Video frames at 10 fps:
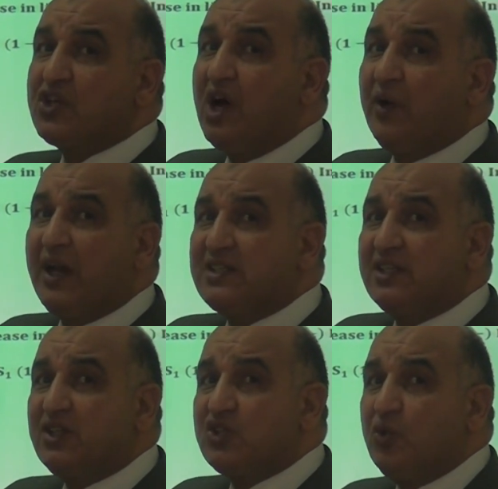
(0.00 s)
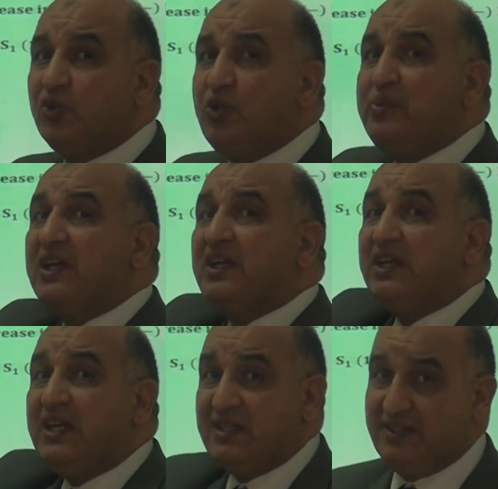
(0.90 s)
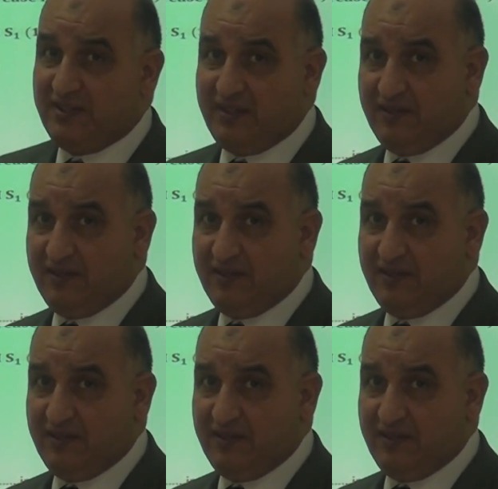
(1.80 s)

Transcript: our asset is going to be increased.